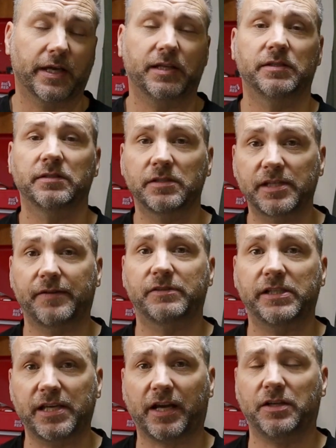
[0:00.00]
in
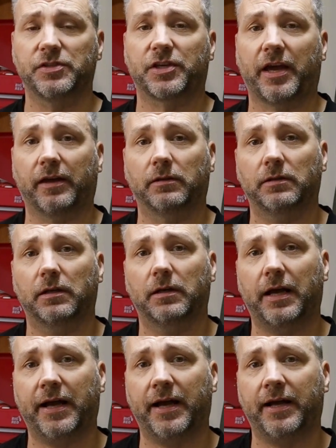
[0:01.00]
72nd scale,
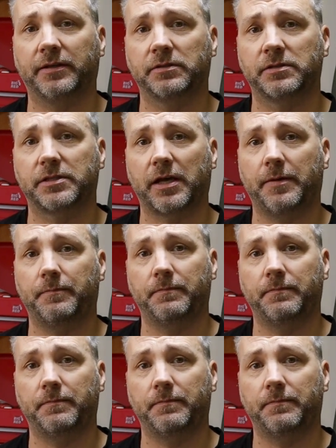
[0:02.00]
and